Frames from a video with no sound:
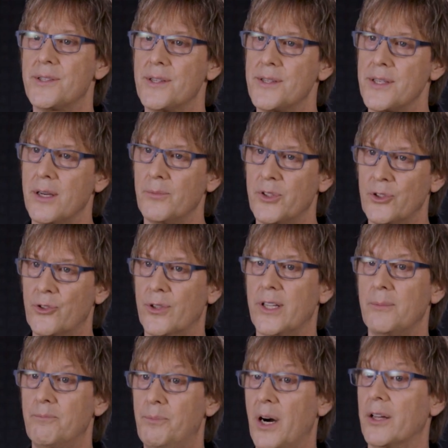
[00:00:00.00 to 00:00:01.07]
to some
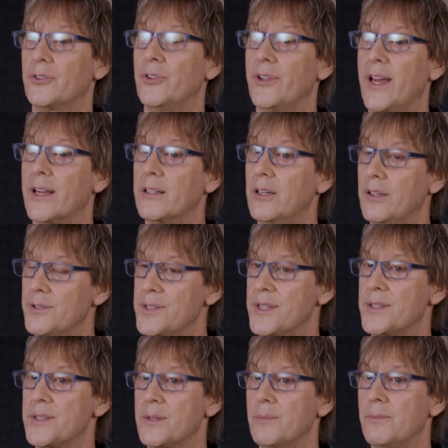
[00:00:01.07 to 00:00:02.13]
degree, bottleneck on
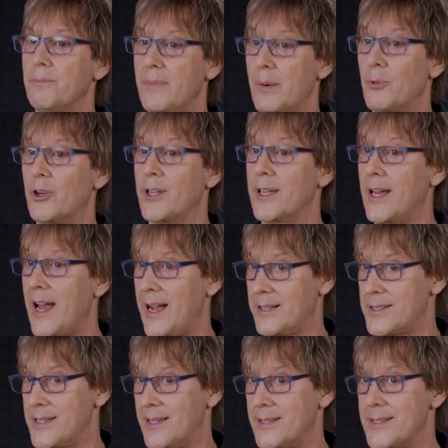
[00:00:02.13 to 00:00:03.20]
system memory
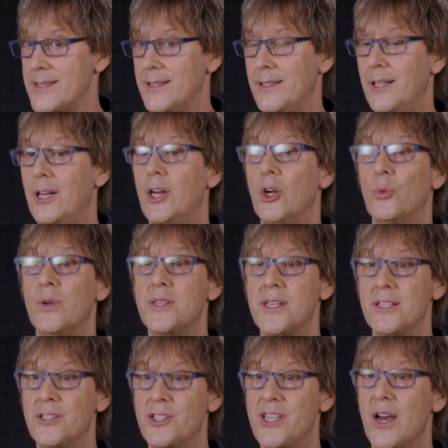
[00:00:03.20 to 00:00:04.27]
access. We
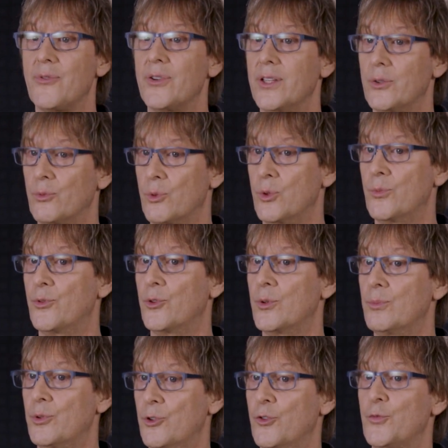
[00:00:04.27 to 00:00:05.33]
see definite room for
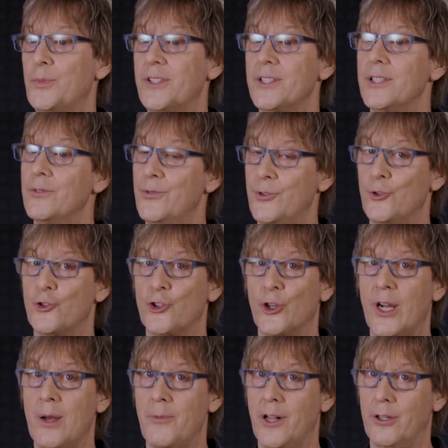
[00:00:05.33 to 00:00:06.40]
improvement in future
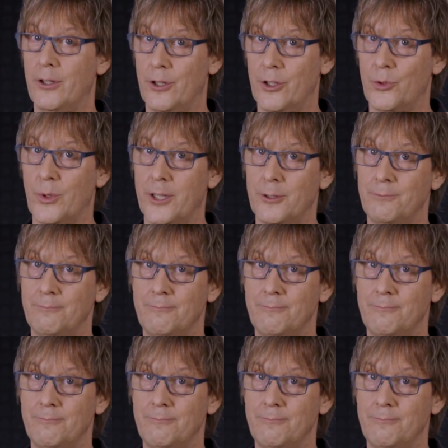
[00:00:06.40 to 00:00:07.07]
ML hardware.